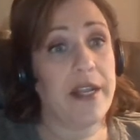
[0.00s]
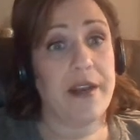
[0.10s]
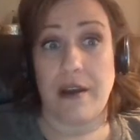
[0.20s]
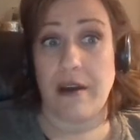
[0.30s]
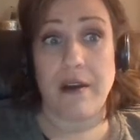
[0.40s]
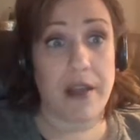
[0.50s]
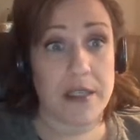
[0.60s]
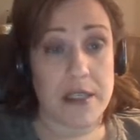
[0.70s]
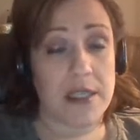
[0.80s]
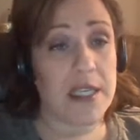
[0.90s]

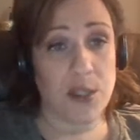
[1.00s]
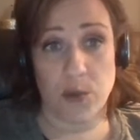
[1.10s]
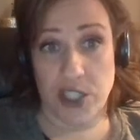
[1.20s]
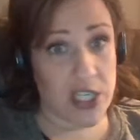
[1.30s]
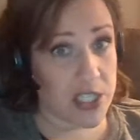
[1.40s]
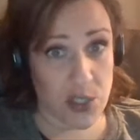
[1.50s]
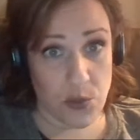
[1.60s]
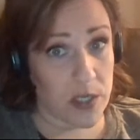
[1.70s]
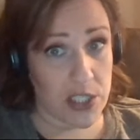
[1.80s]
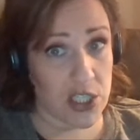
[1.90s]
not in the rejection
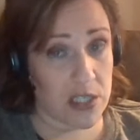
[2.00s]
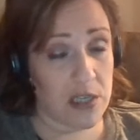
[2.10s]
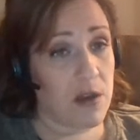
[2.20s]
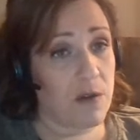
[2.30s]
region